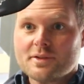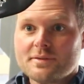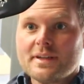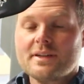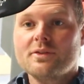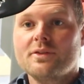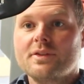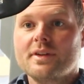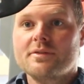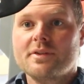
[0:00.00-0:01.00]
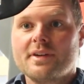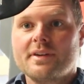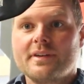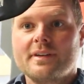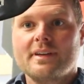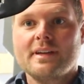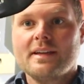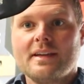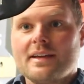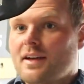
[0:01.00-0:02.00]
to the vehicle's at ride height.
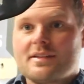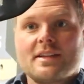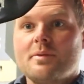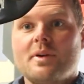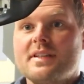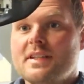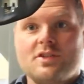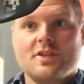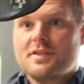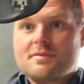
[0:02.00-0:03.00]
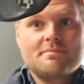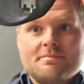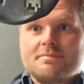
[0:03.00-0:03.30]
Because otherwise it just